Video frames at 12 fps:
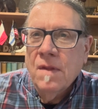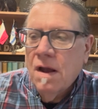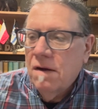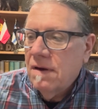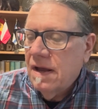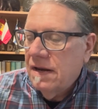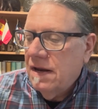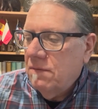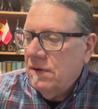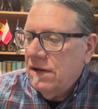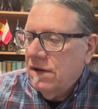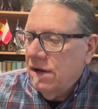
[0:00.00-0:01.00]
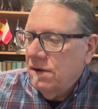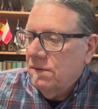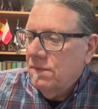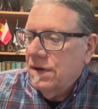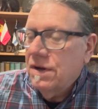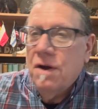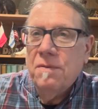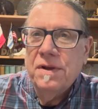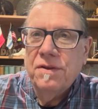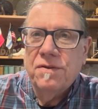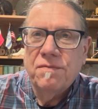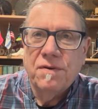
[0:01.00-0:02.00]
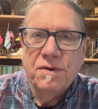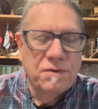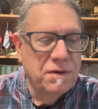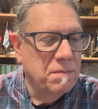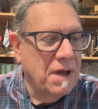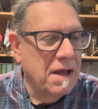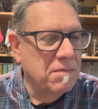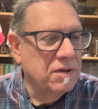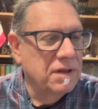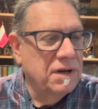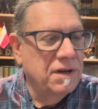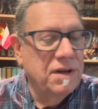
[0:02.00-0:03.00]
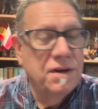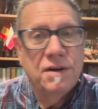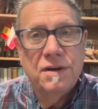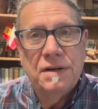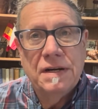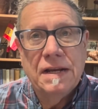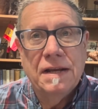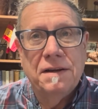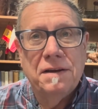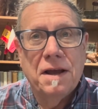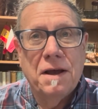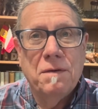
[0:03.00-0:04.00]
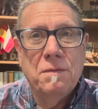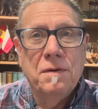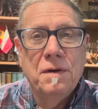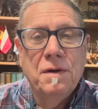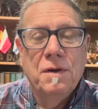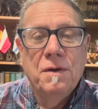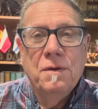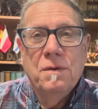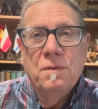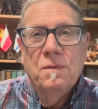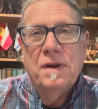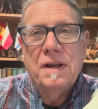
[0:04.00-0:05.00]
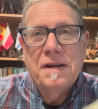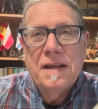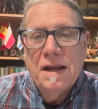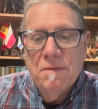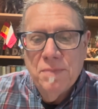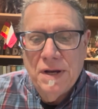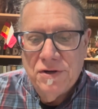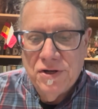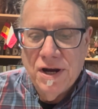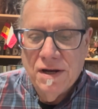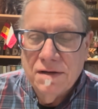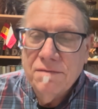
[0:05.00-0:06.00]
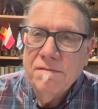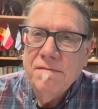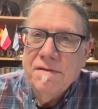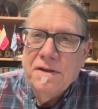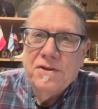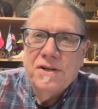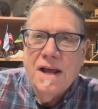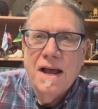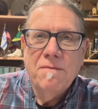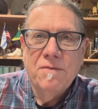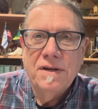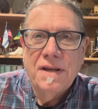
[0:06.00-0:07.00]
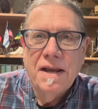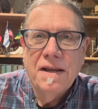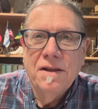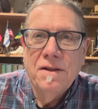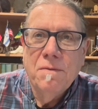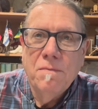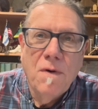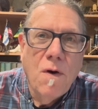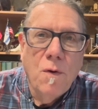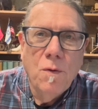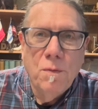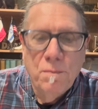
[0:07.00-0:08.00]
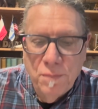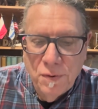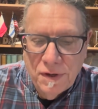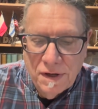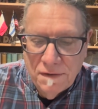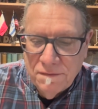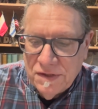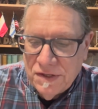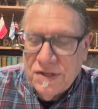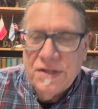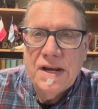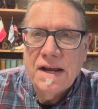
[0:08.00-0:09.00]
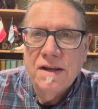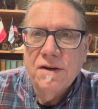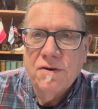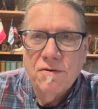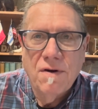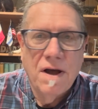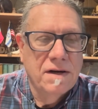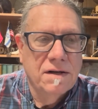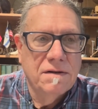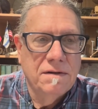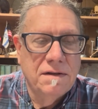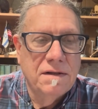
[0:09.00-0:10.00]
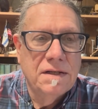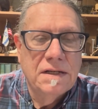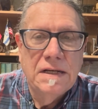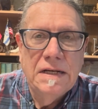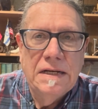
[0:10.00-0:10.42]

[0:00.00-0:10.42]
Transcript: All right, here we go. We're going through the Bible in a year, and we're going to take a big chunk this time. We're taking the whole book of 2 Chronicles.